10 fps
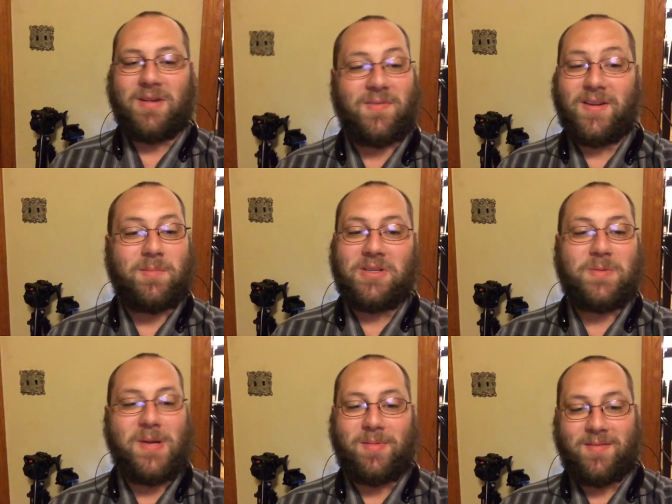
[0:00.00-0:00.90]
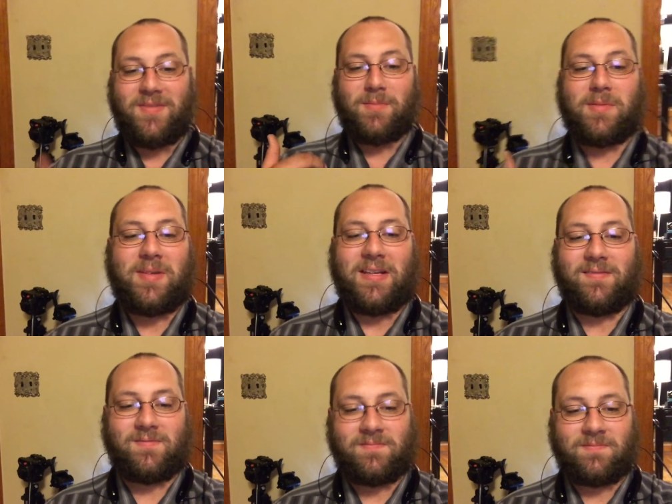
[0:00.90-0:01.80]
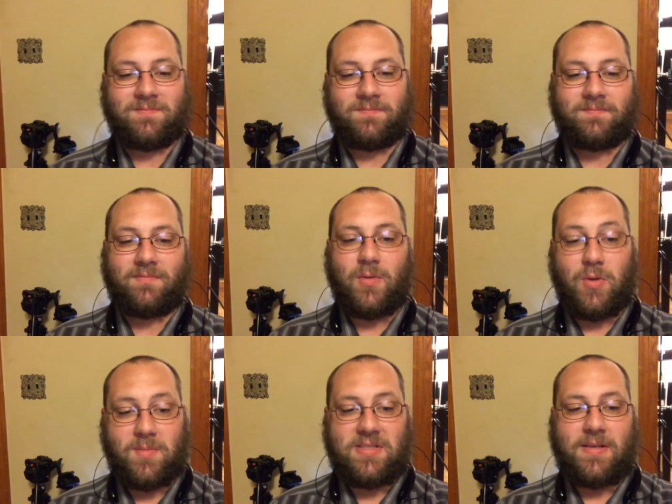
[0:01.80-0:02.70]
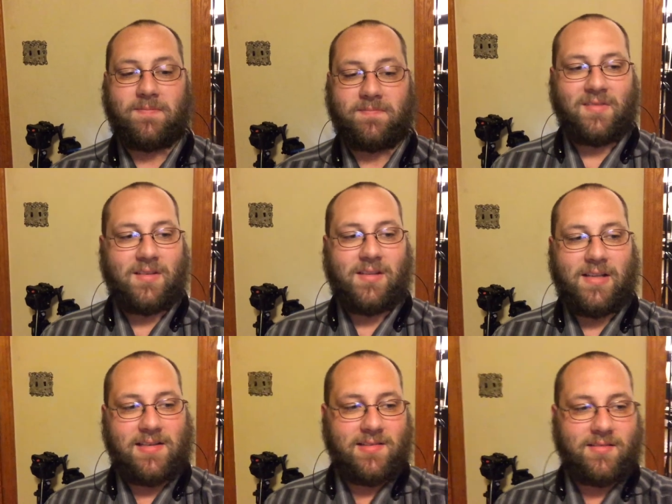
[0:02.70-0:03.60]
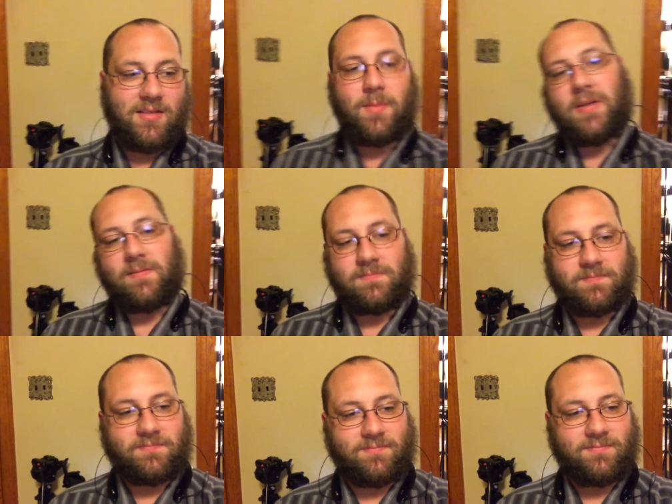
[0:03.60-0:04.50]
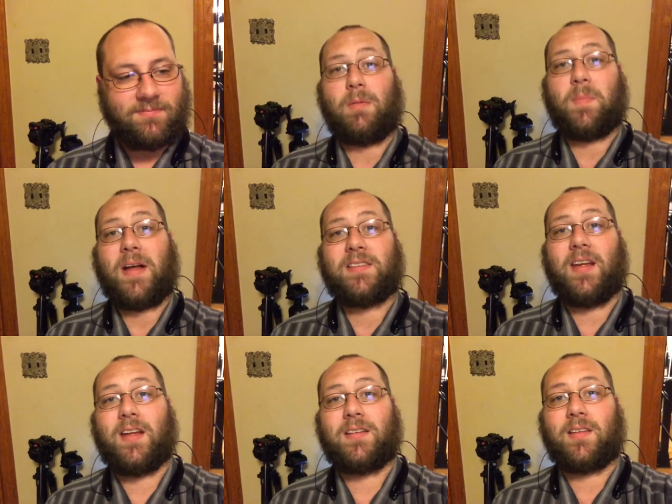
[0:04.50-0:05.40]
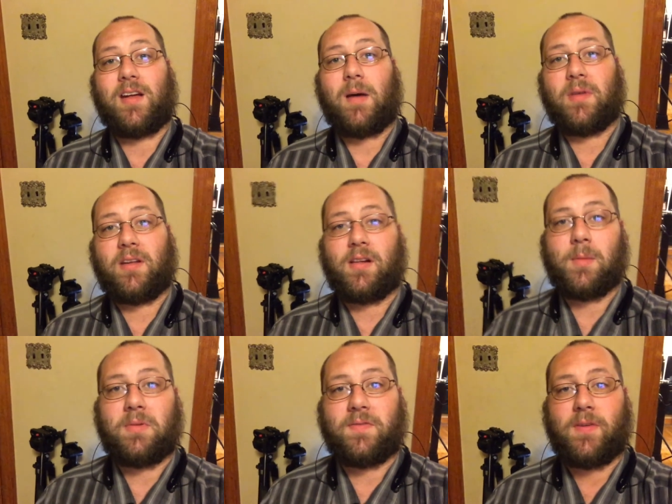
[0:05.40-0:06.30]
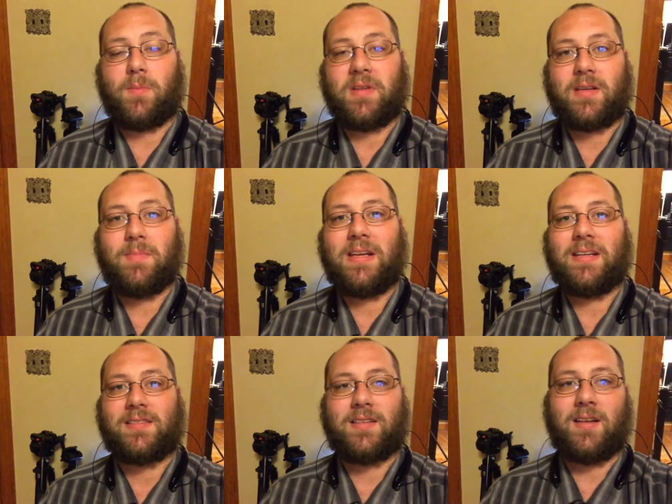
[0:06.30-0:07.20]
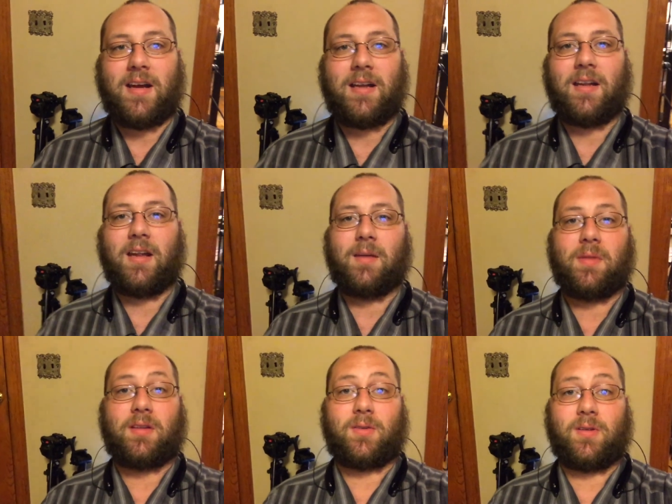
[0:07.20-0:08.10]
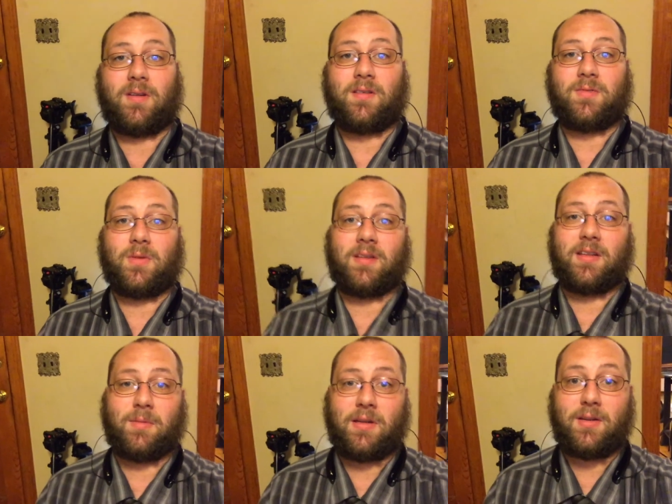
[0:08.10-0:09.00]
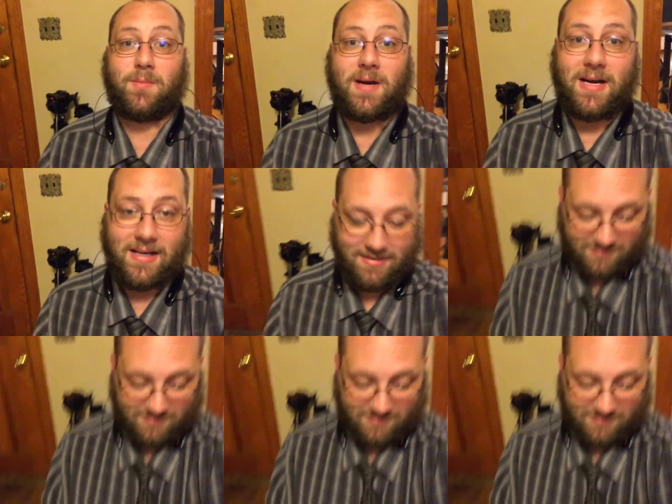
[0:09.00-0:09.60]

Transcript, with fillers: I'm not filming you, baby. I'm filming me. Don't come see. Alexis, come here. I'm about to head to the comedy club to film the comedians tonight, and my little girl's wanting to tell me goodbye.